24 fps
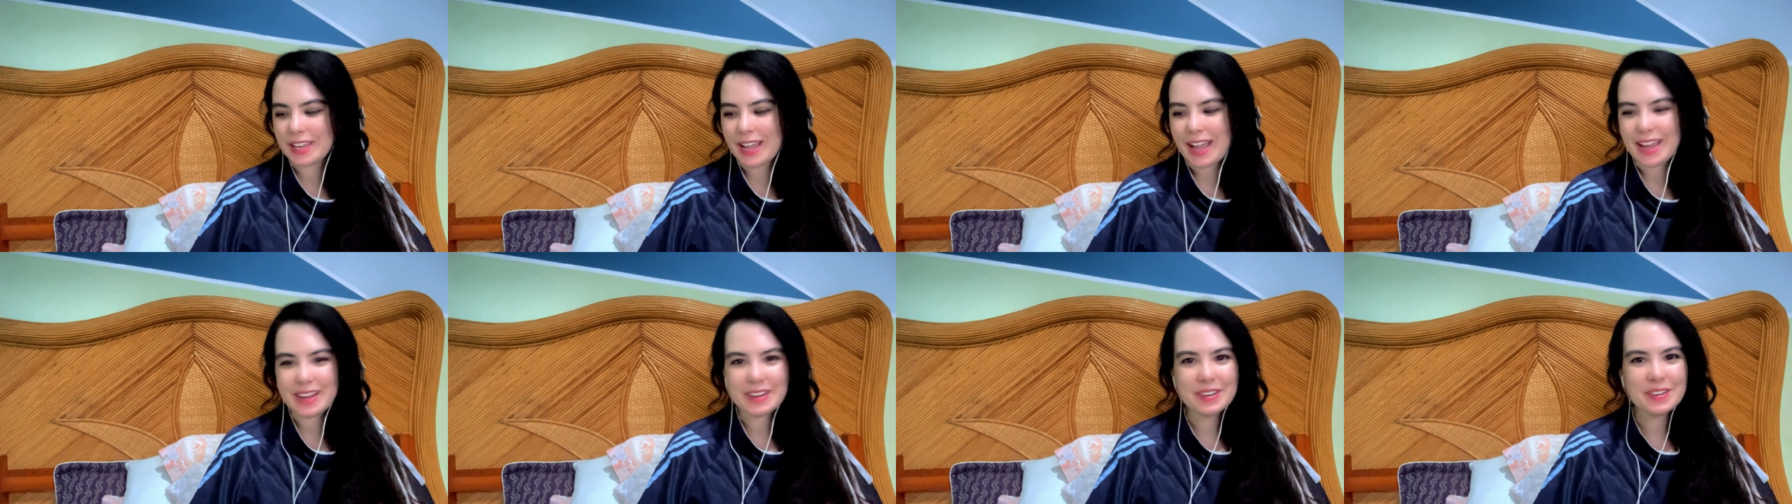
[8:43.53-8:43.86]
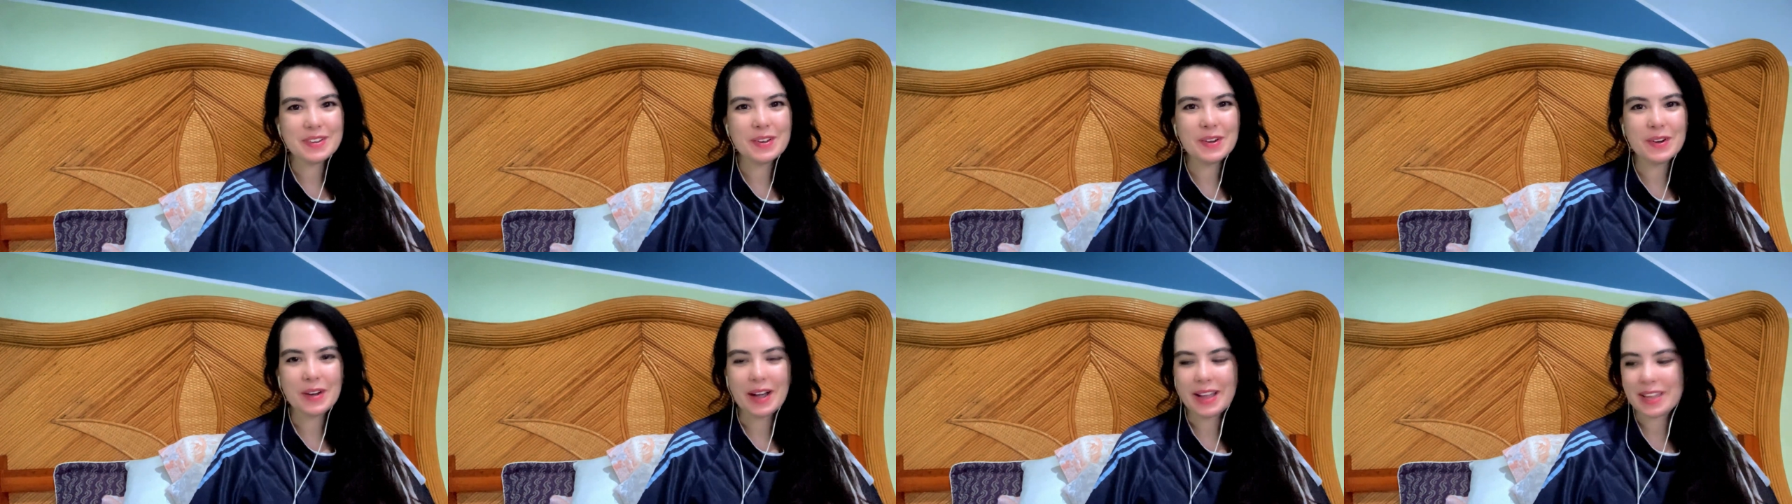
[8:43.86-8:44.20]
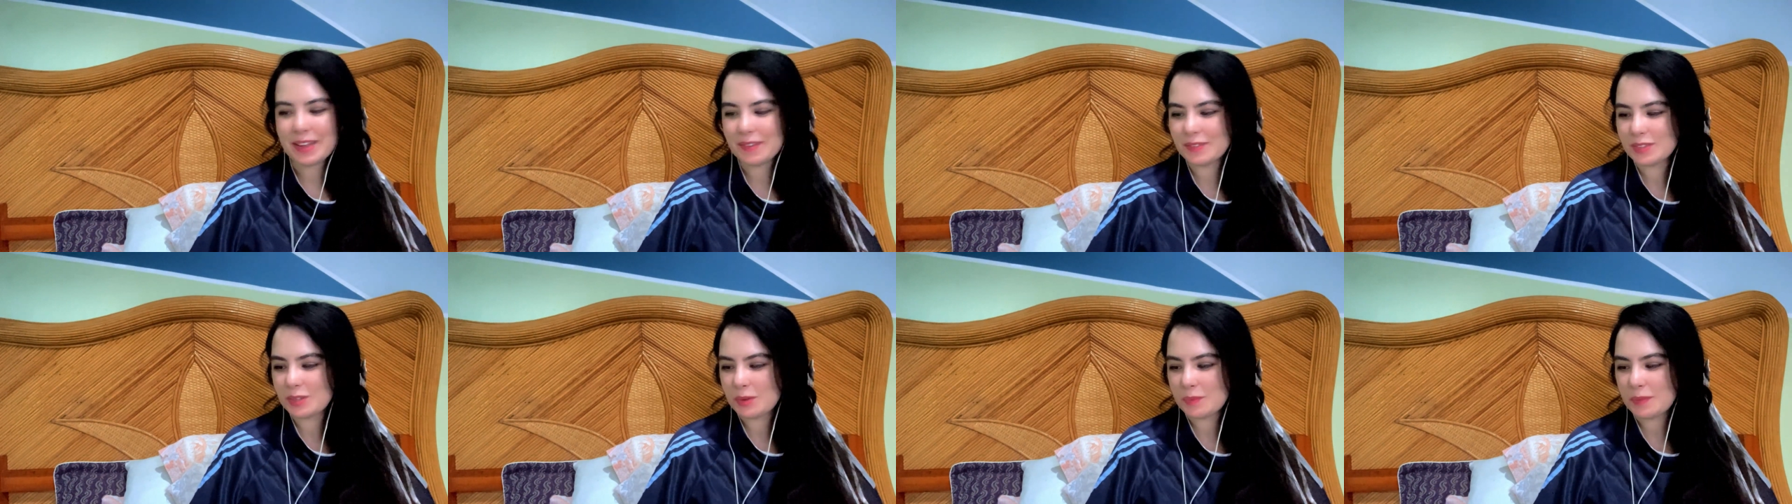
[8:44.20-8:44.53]
I don't know. I
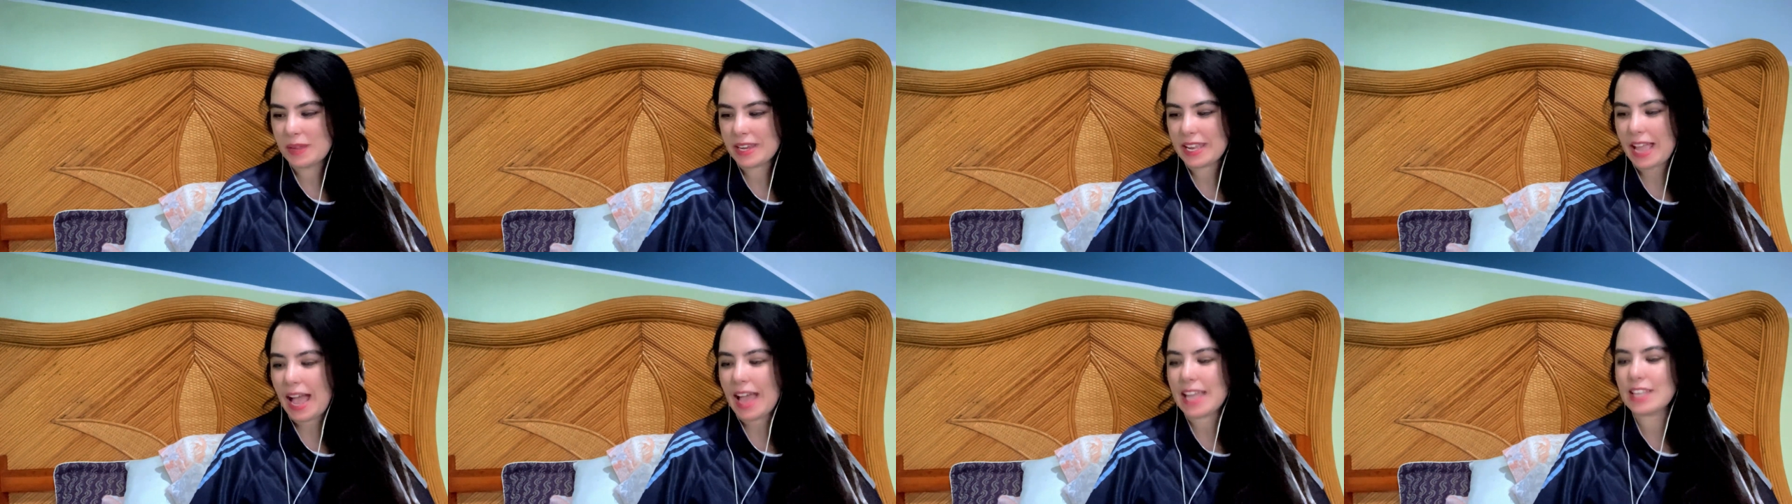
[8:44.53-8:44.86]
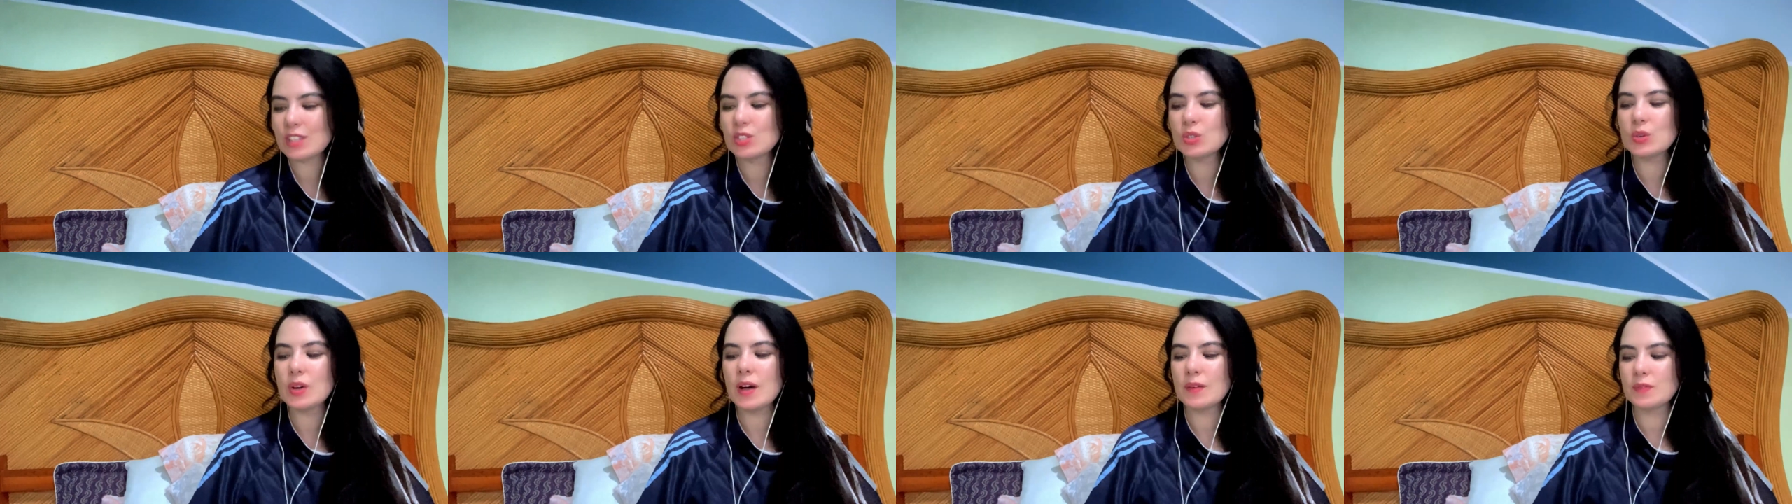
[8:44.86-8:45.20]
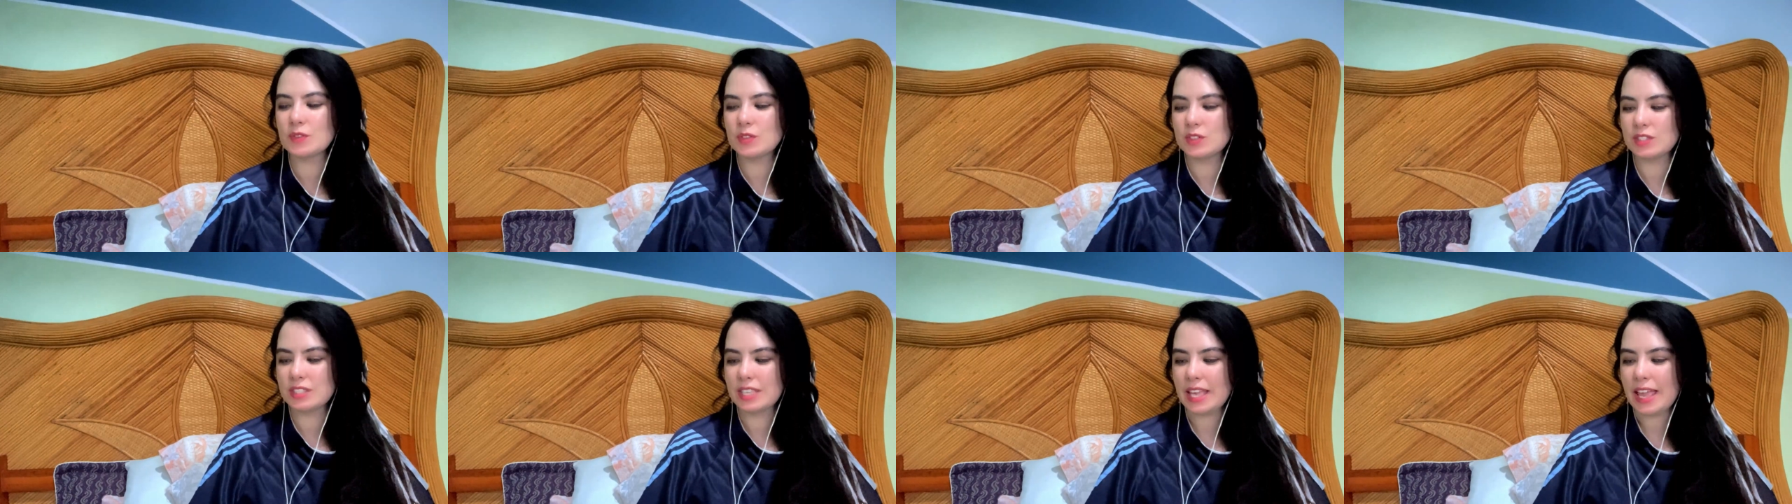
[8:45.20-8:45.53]
have so many. I do
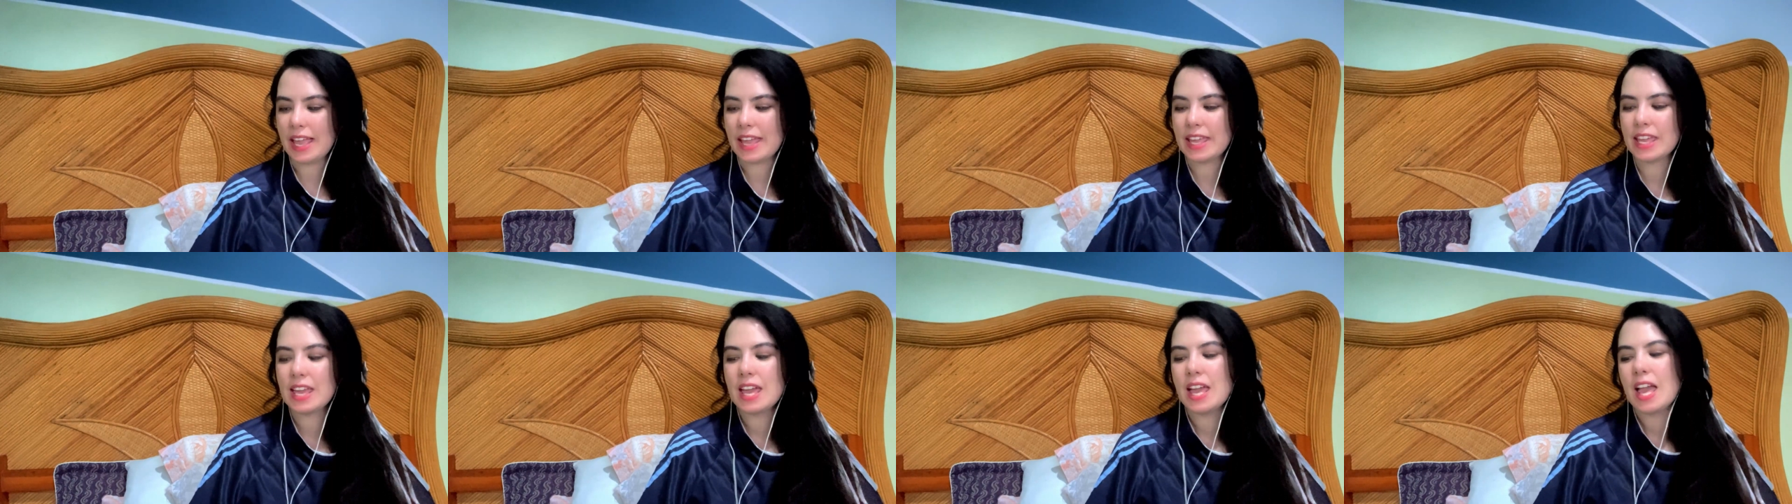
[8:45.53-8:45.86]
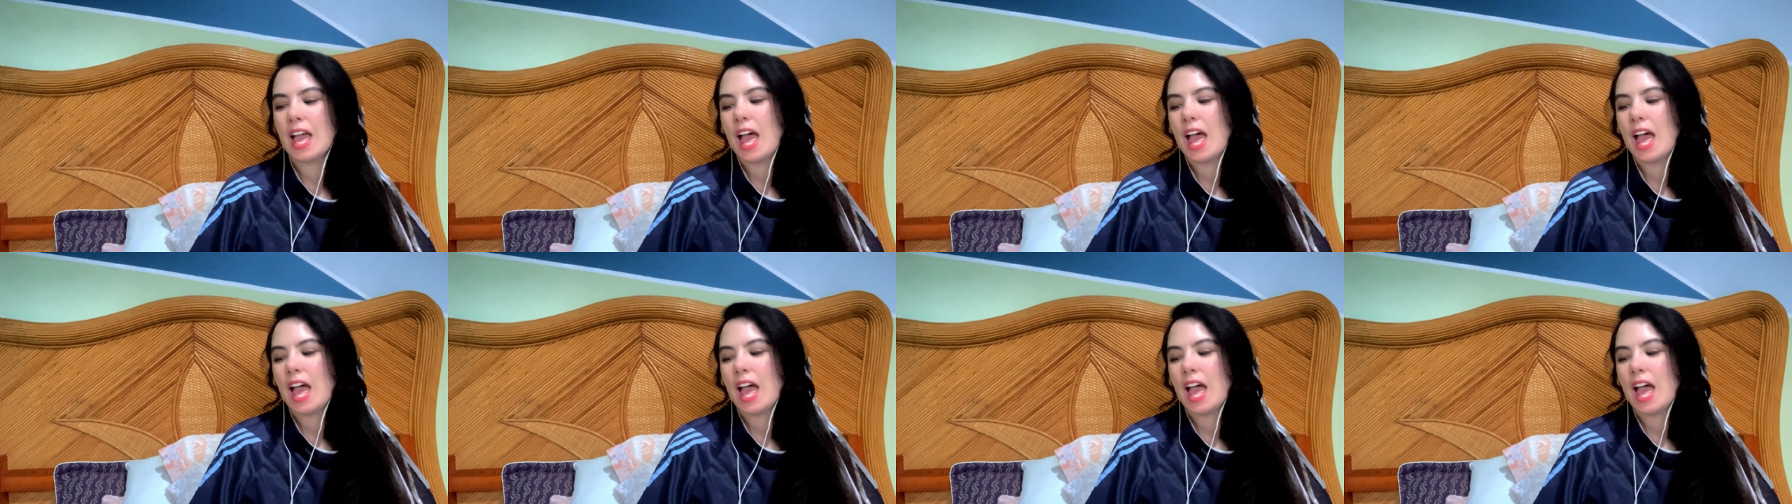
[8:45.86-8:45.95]
have to say